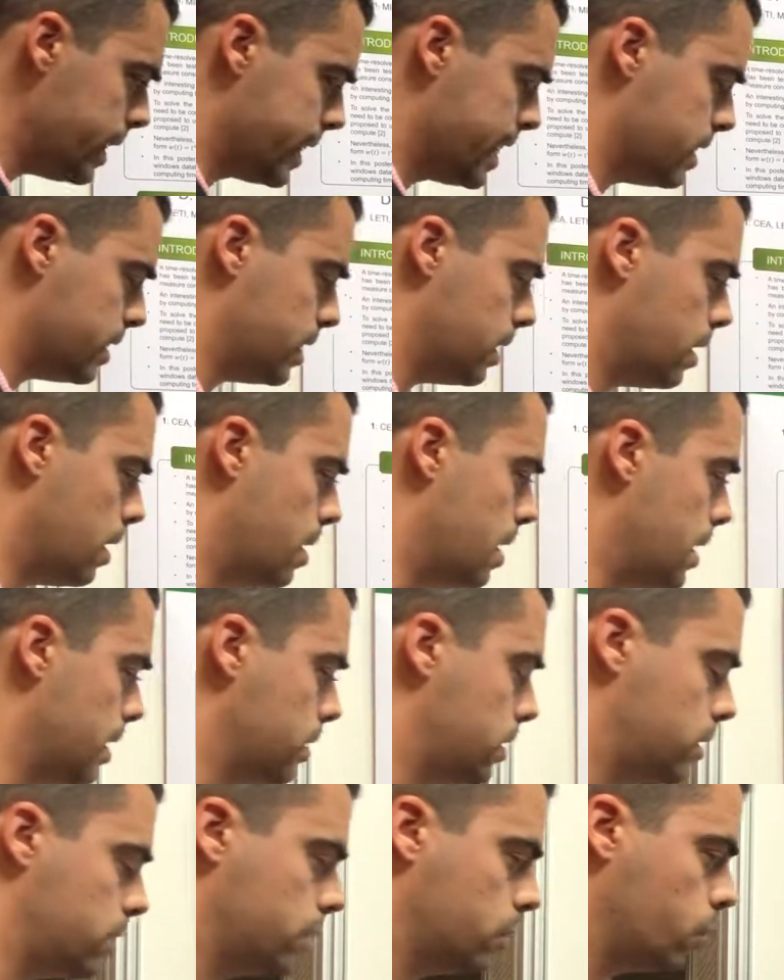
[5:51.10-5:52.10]
yes,
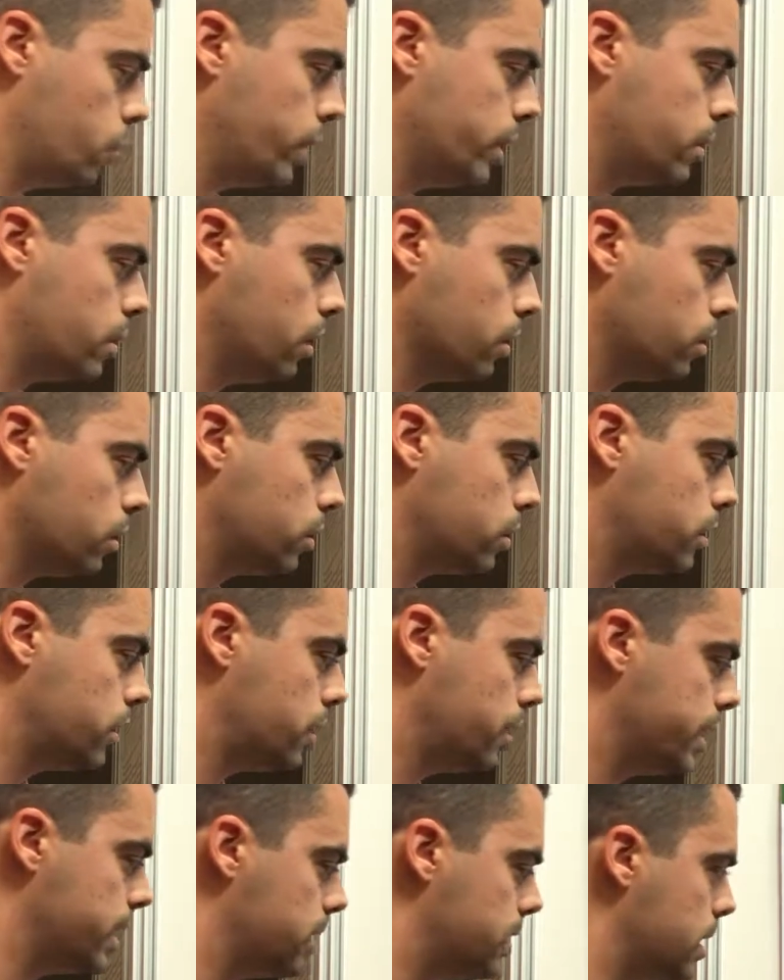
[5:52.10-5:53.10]
a quick
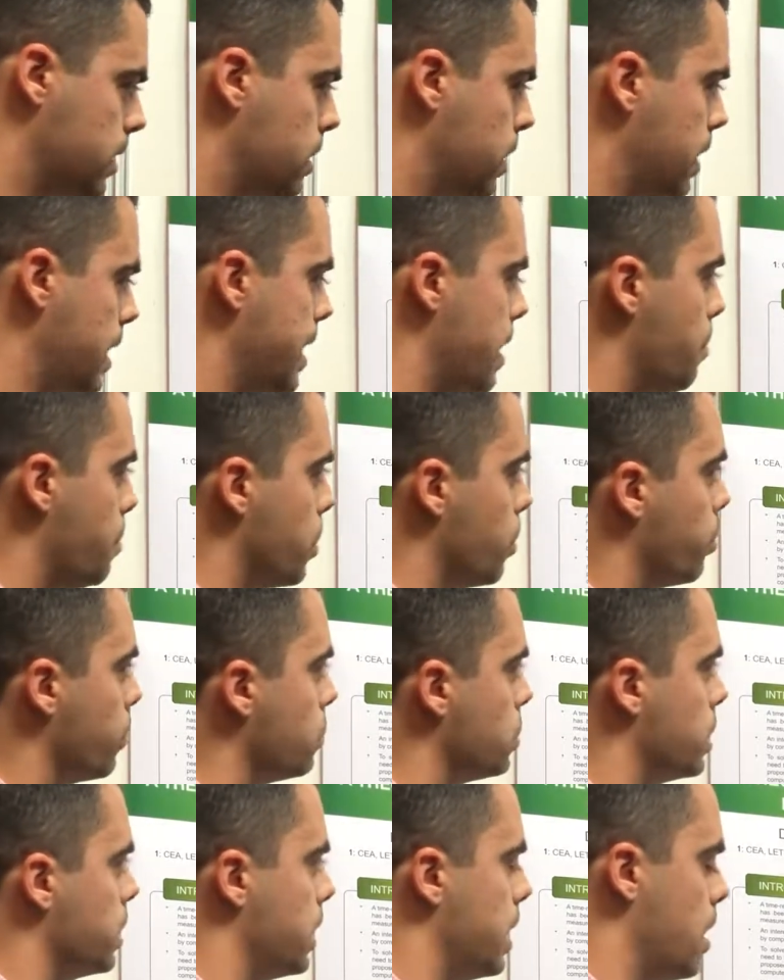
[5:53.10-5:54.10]
conclusion is that I am
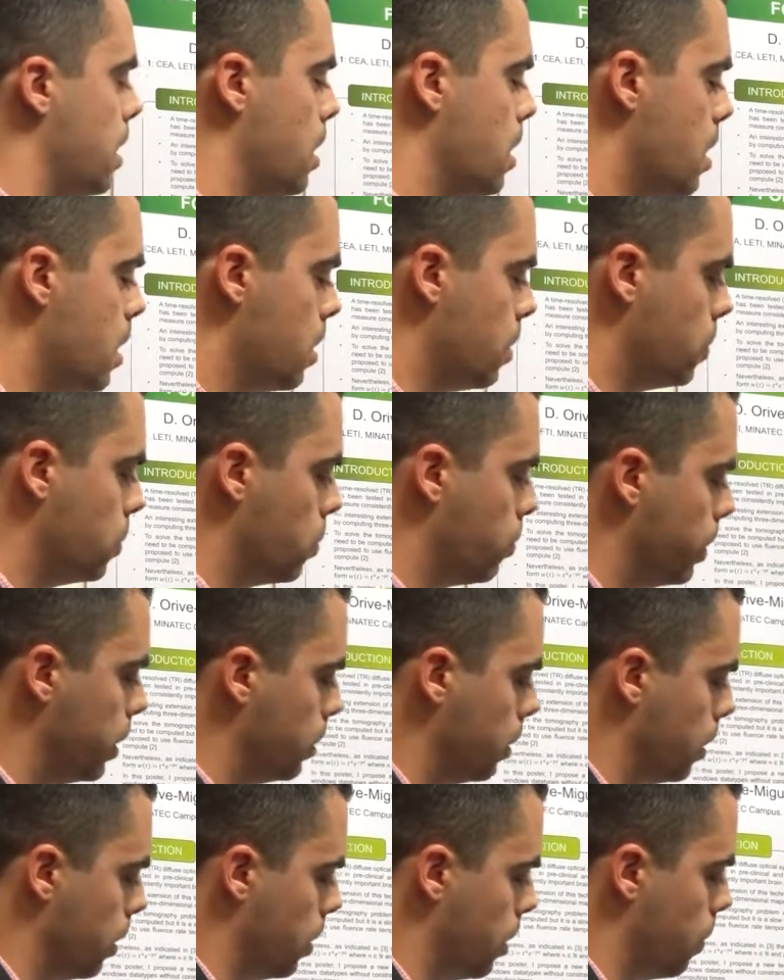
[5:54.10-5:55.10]
proposing a
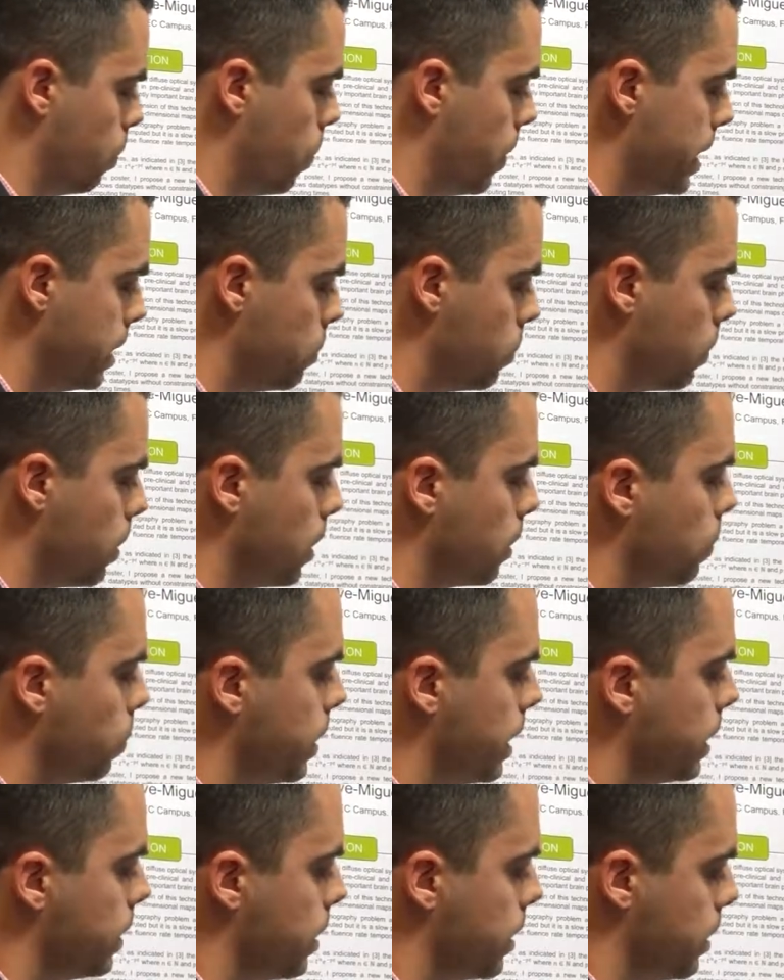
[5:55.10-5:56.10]
novel way to
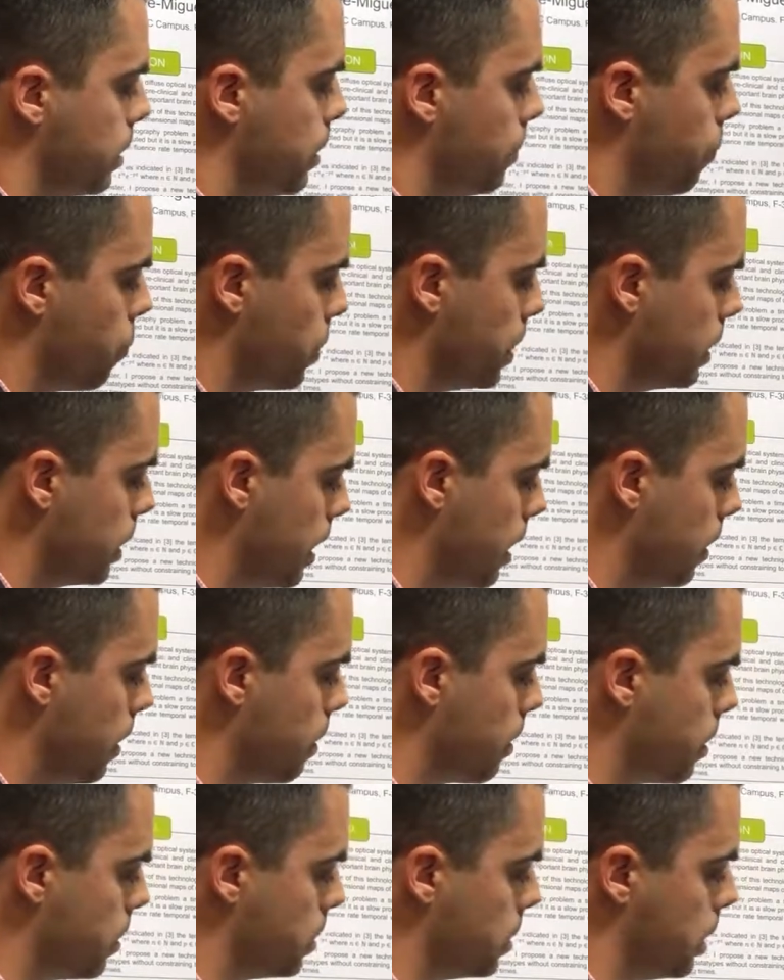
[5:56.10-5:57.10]
calculate a
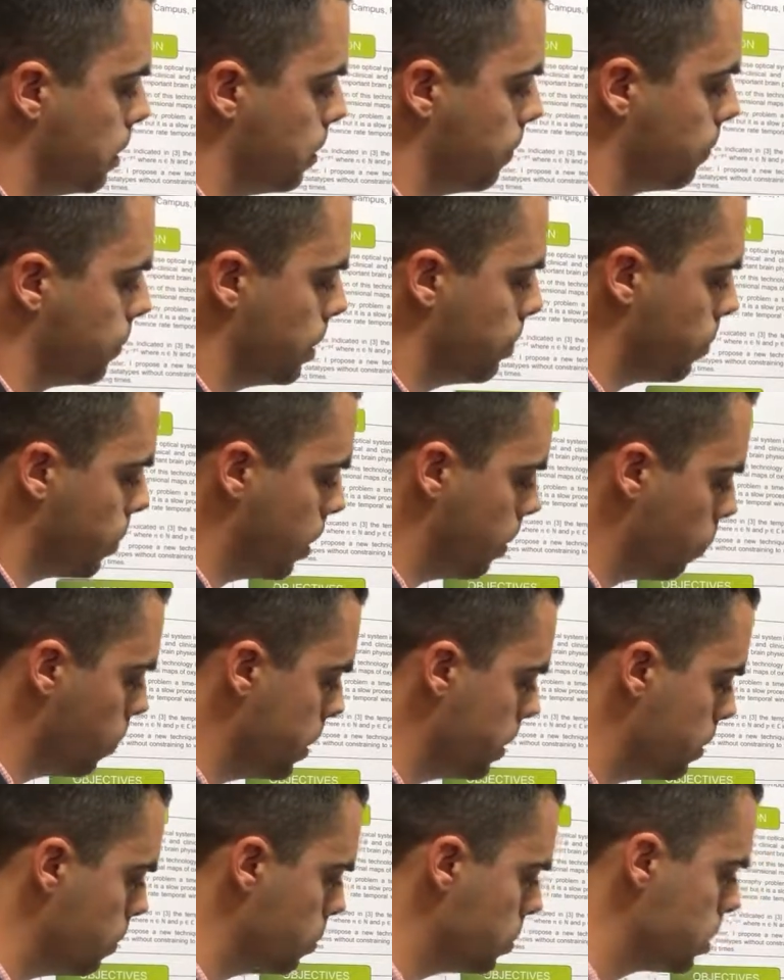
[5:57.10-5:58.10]
larger set of temporal
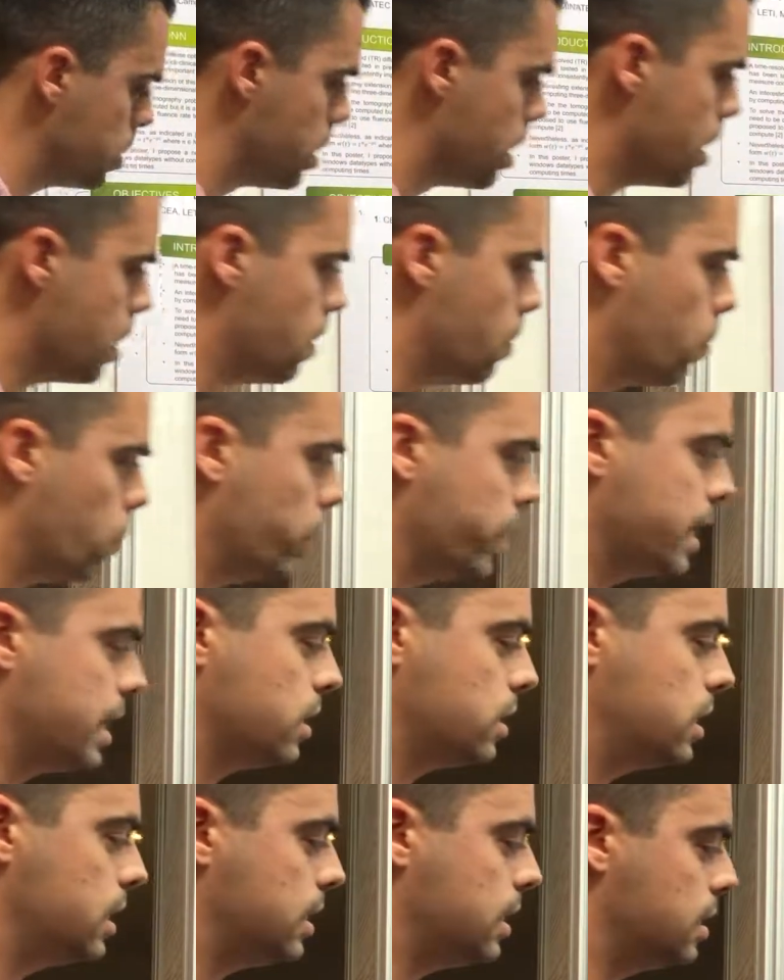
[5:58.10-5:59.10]
windows. We
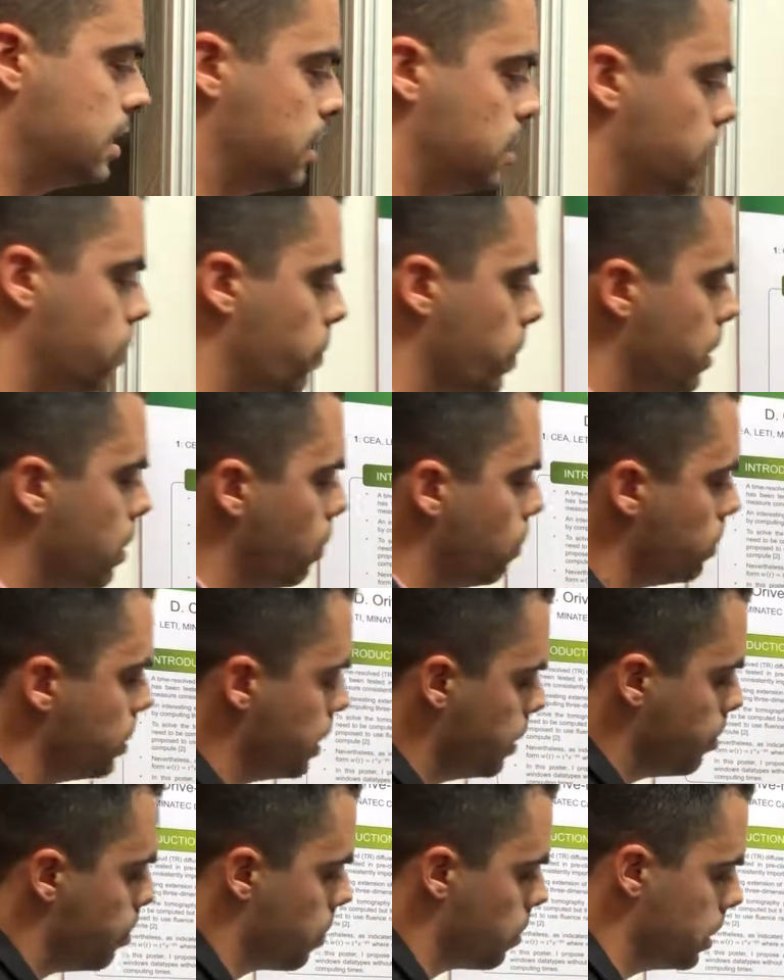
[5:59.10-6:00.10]
can see that as we go
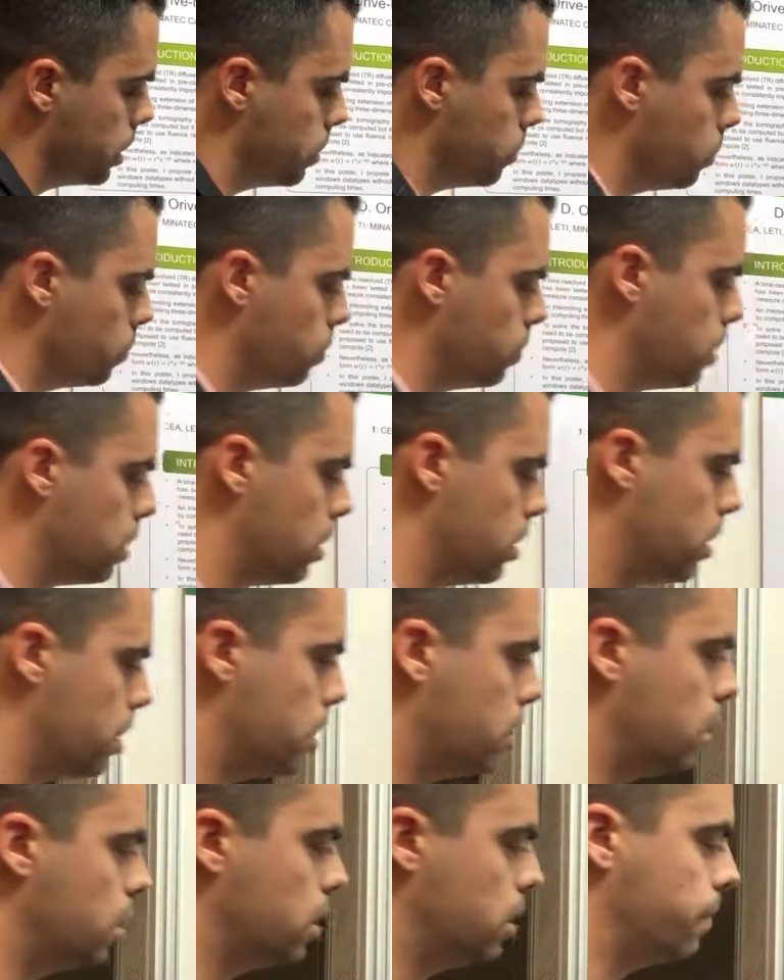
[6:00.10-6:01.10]
deeper into
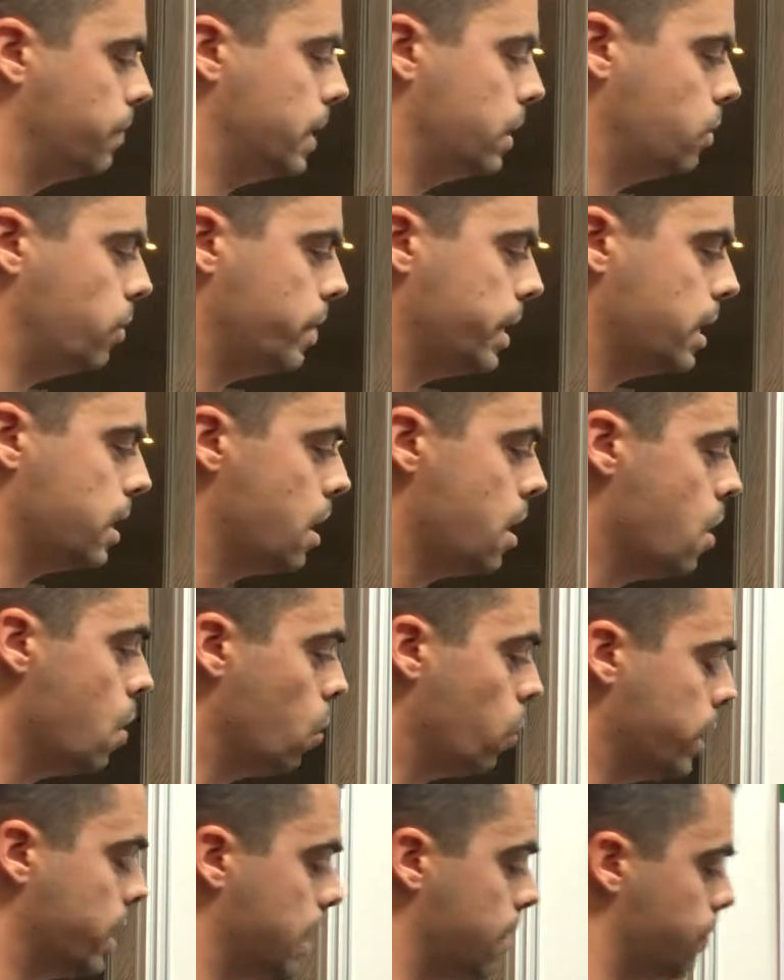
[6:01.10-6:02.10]
the domain,
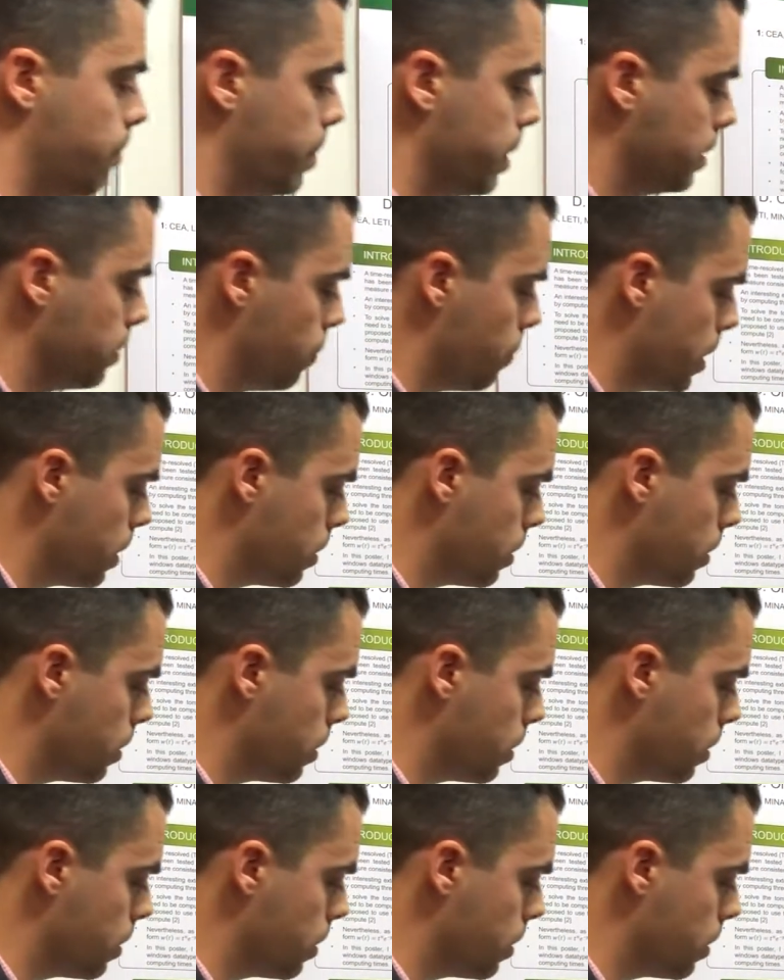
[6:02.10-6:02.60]
we have better